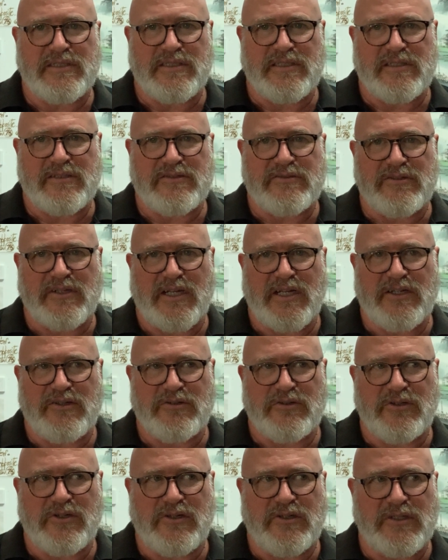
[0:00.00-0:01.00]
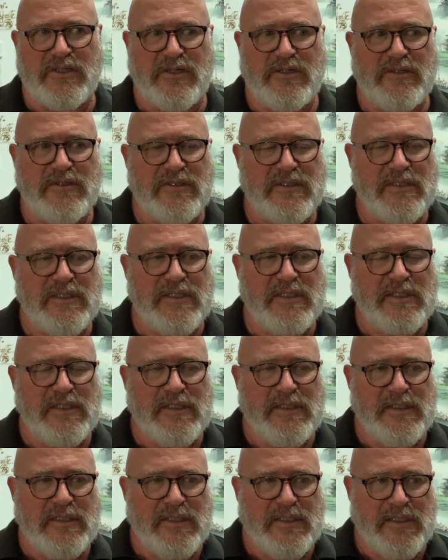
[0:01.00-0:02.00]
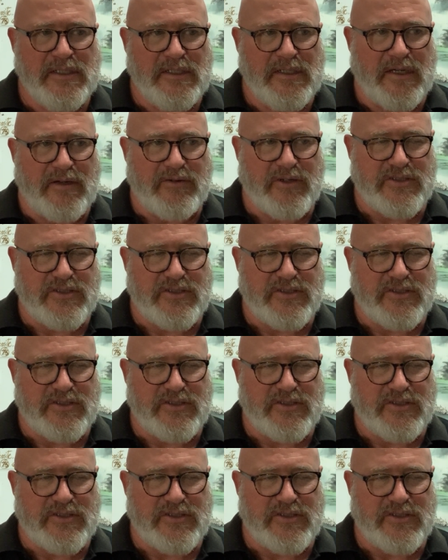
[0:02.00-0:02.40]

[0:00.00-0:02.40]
in Australia or Hong Kong. I've